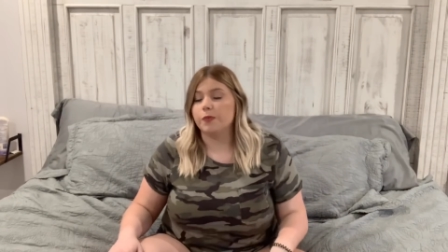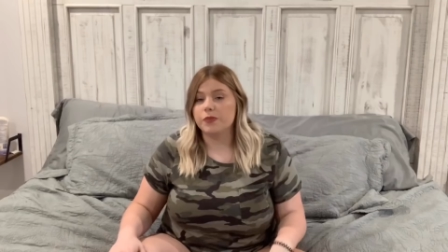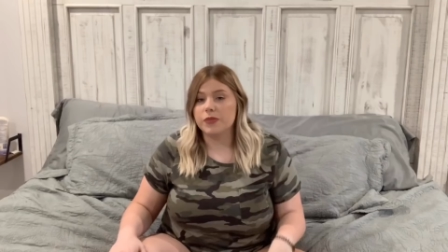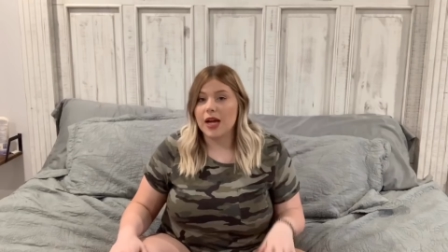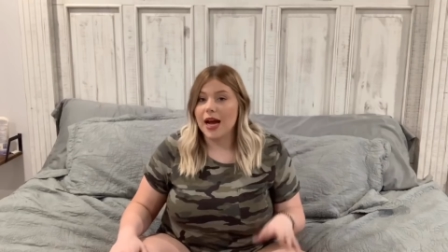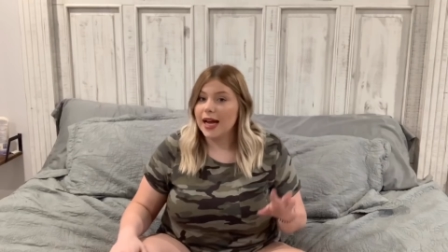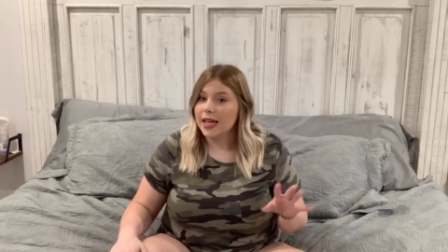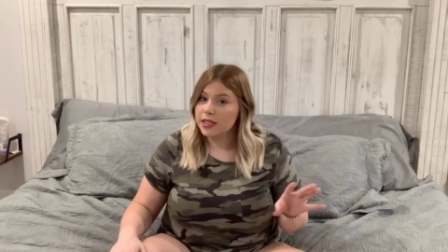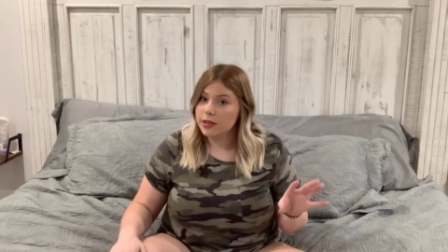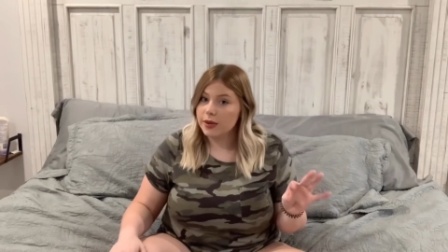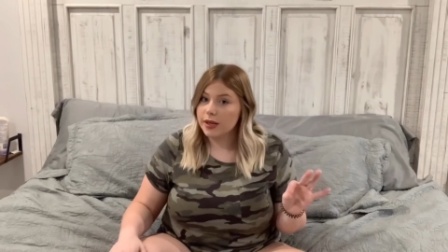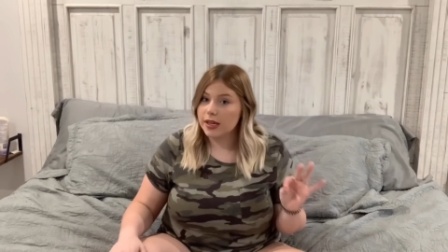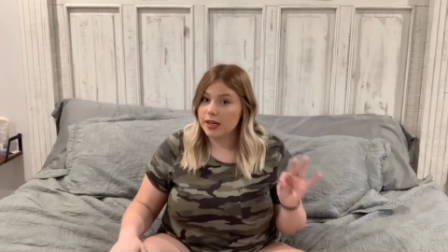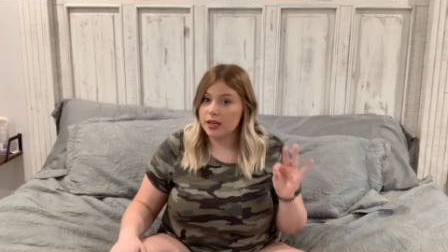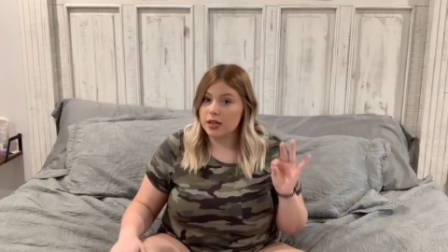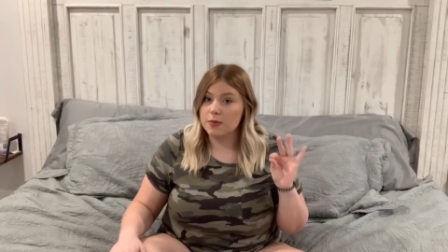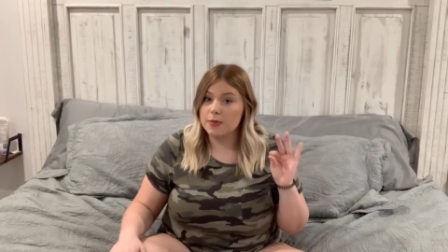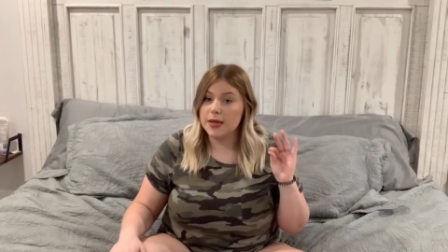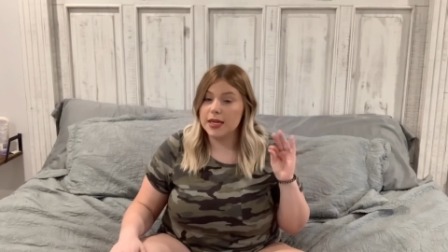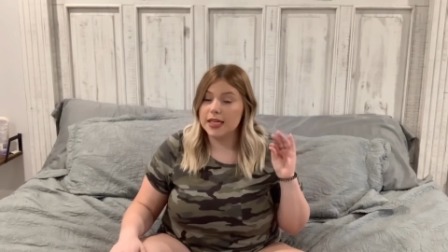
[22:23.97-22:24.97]
highly
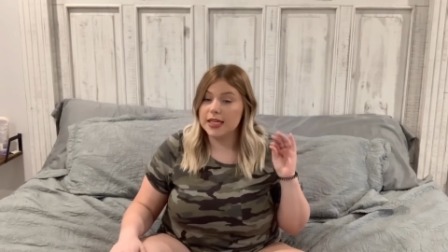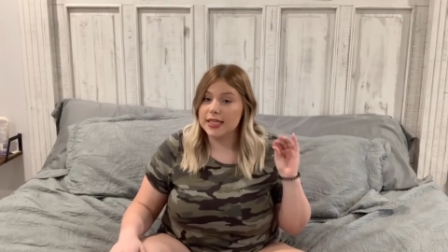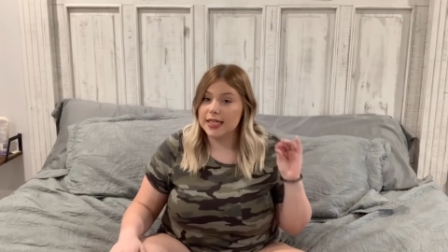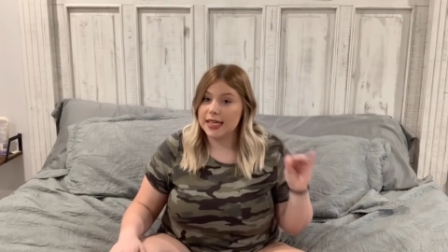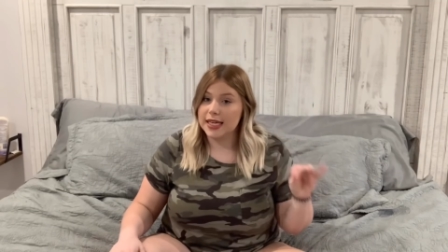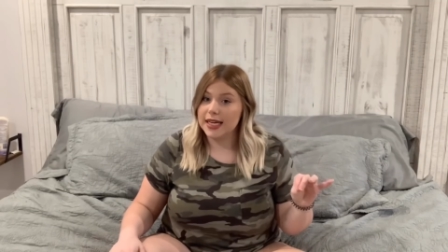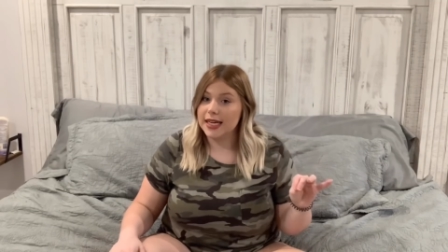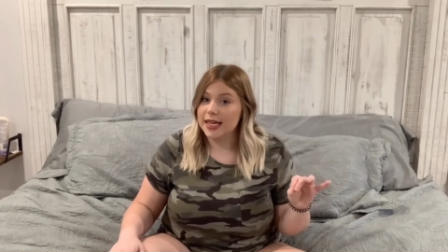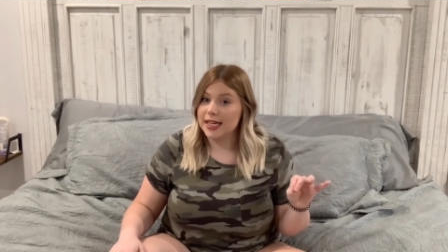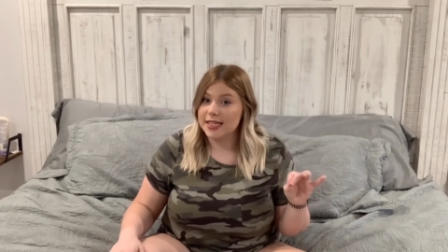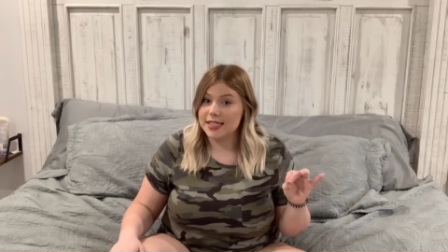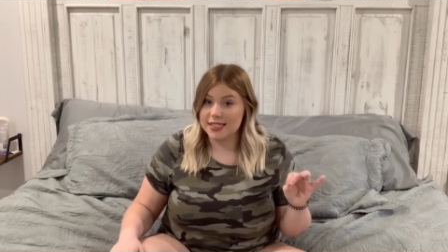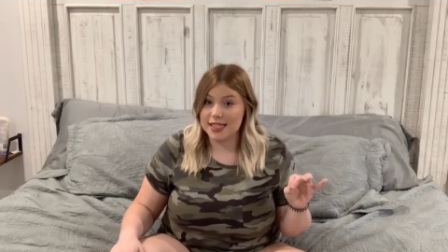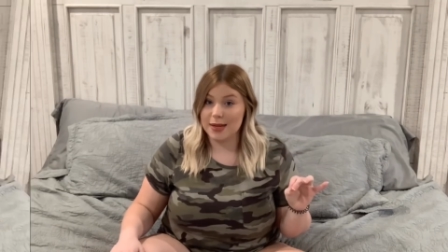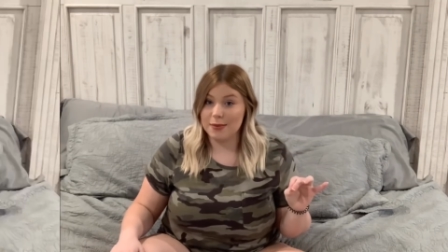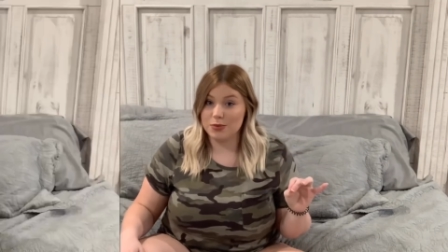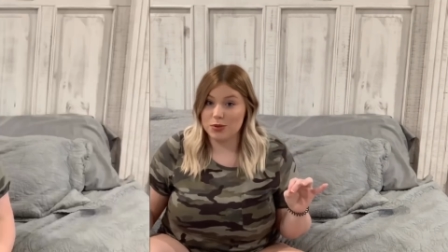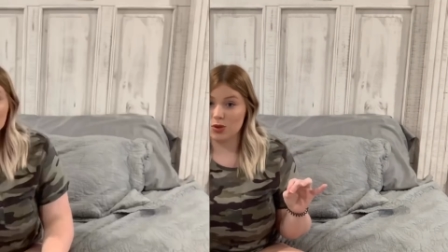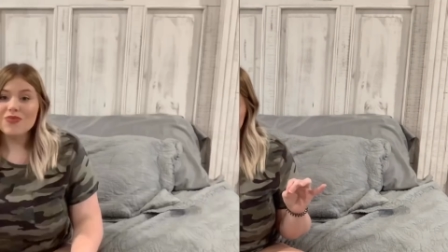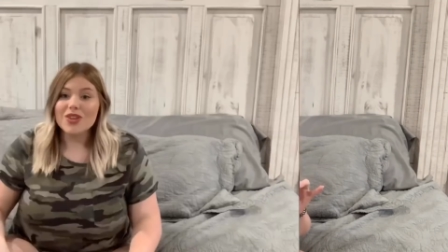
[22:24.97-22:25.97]
recommend getting a step
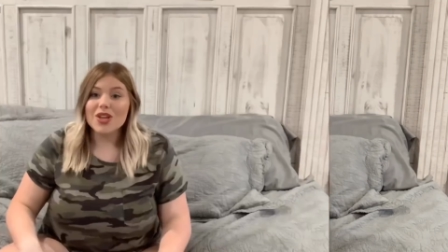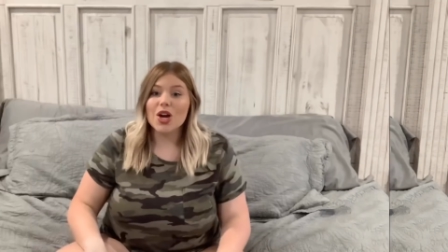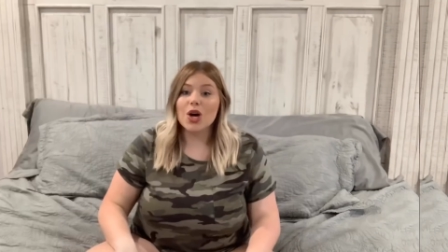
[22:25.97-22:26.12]
stool.